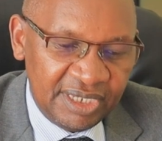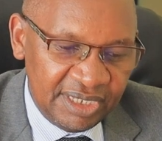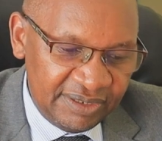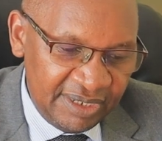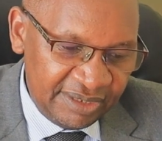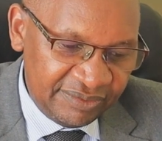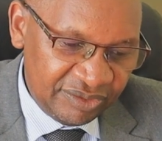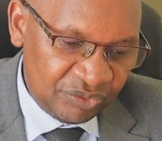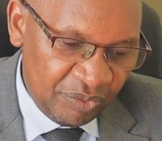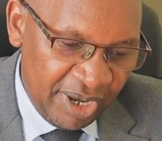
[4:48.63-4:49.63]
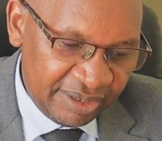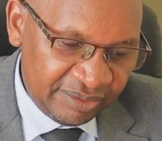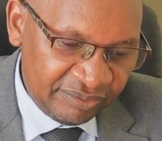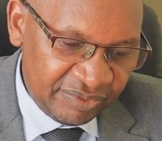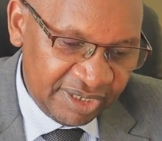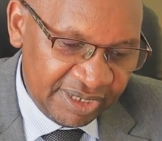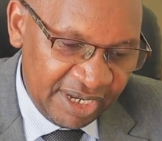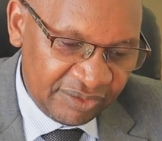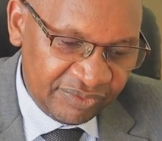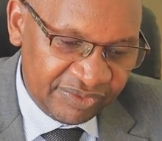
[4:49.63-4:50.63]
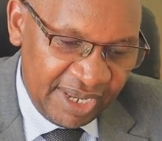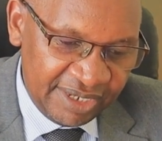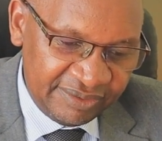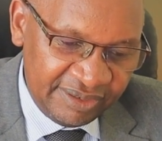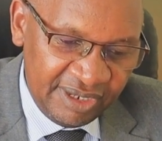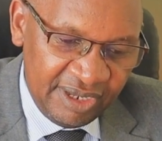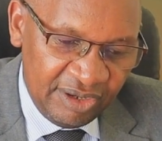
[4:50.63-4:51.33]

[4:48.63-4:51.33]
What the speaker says: In Genesis 1, 29 to 30,